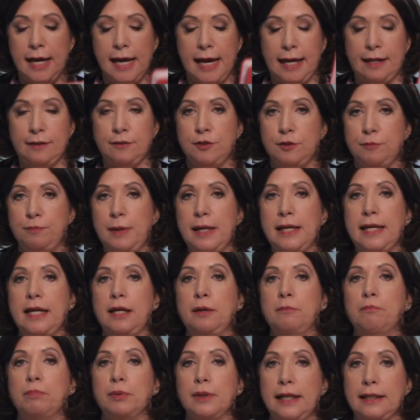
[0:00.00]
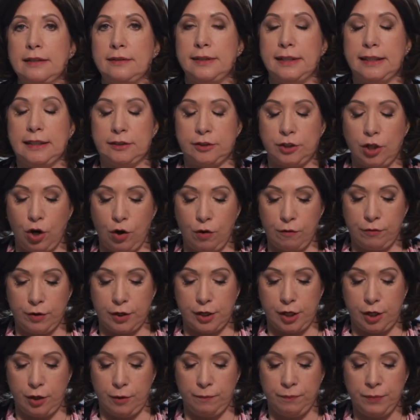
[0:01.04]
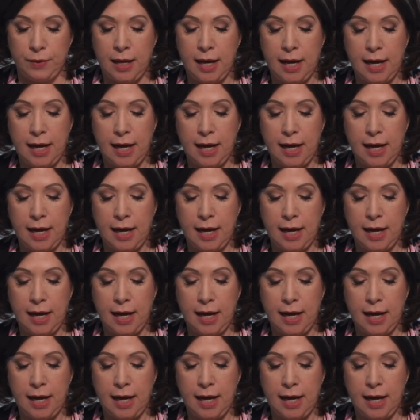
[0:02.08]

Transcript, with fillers: and speaking blessings over you.